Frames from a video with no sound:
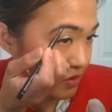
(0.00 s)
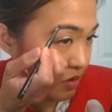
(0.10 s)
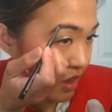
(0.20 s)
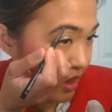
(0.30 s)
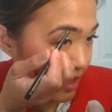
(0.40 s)

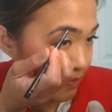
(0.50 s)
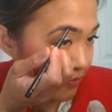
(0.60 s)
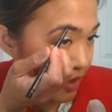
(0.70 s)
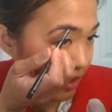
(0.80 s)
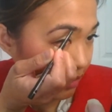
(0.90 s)
So I
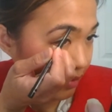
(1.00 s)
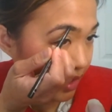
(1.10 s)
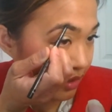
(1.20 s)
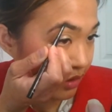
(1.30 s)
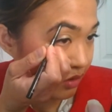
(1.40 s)
am
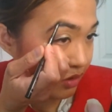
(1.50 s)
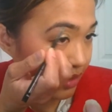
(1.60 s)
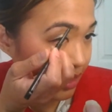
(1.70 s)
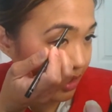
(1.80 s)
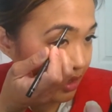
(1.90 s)
following
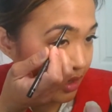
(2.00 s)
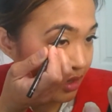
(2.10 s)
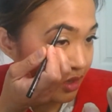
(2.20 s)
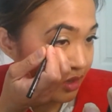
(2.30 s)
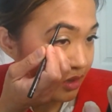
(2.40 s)
literally,
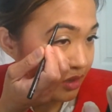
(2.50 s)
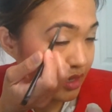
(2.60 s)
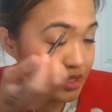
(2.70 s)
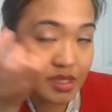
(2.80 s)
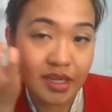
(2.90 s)

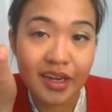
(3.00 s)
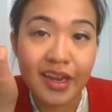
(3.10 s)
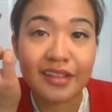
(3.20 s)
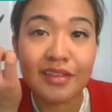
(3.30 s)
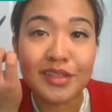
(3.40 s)
it's
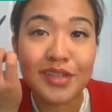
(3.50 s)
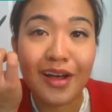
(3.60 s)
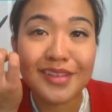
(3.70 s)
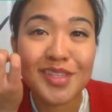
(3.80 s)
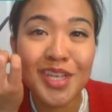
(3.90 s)
connect the
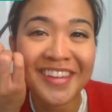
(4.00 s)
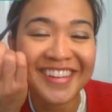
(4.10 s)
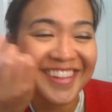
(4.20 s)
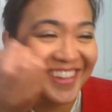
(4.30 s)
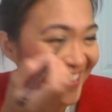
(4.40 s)
dots.
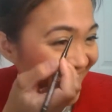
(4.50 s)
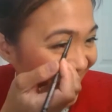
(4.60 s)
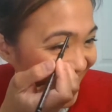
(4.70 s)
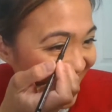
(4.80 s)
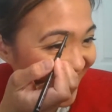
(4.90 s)

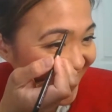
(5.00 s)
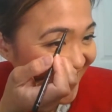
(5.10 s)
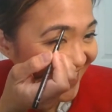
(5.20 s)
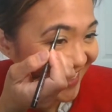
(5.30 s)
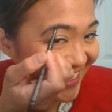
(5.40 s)
It
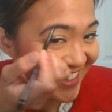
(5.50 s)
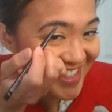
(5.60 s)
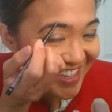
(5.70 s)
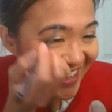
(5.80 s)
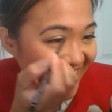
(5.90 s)
literally
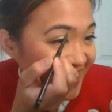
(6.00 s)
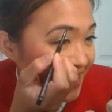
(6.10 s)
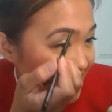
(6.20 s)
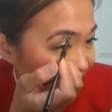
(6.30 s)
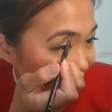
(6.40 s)
is
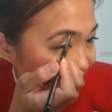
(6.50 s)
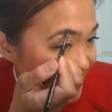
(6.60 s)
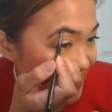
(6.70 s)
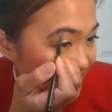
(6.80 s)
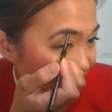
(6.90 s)
connect the
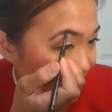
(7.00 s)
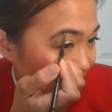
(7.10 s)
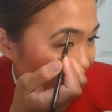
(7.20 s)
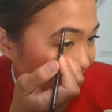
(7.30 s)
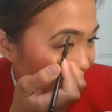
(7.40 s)
dots
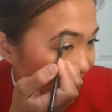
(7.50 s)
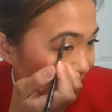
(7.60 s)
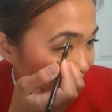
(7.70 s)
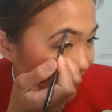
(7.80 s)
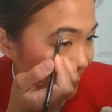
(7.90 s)
for your
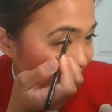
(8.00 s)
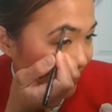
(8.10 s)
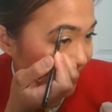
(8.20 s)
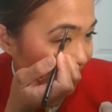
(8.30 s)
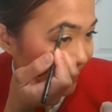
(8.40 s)
eyebrows.
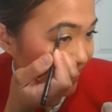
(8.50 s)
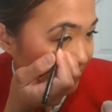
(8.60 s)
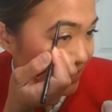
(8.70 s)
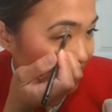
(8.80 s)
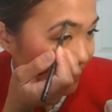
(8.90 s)
And I
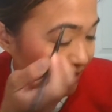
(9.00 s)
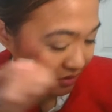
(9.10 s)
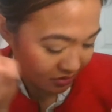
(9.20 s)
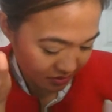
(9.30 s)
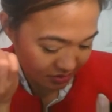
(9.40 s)
am just going
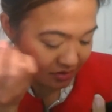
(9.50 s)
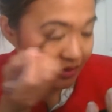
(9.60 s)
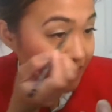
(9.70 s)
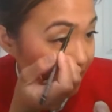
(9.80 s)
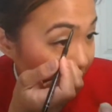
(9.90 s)
to, I
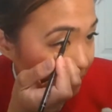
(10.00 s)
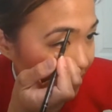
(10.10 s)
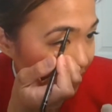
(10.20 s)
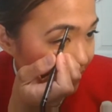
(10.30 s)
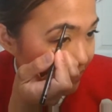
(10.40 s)
think I'm
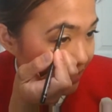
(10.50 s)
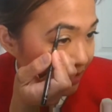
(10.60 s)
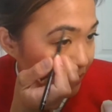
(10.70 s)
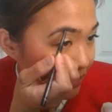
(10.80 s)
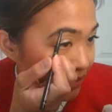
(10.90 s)
hitting the
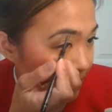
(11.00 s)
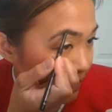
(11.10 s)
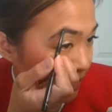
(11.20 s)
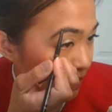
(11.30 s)
table.